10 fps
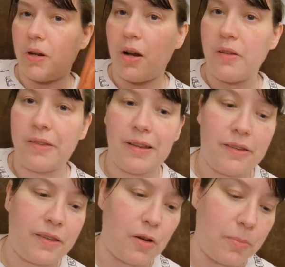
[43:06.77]
I can't sit in
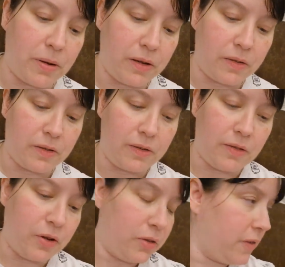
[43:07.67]
Starbucks because they
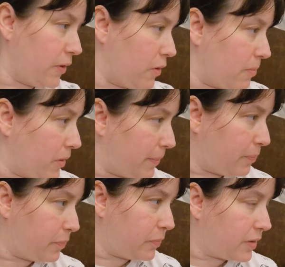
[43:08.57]
haven't, they haven't got my
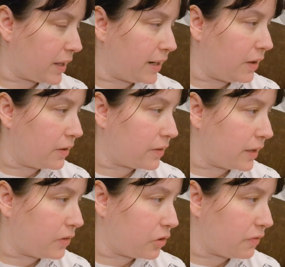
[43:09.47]
skinny
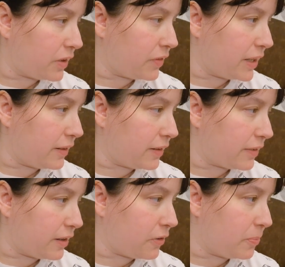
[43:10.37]
latte, sugar free vanilla
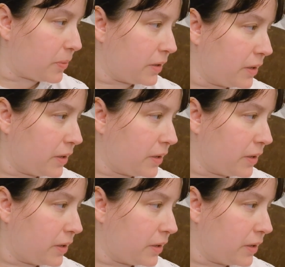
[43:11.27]
syrup.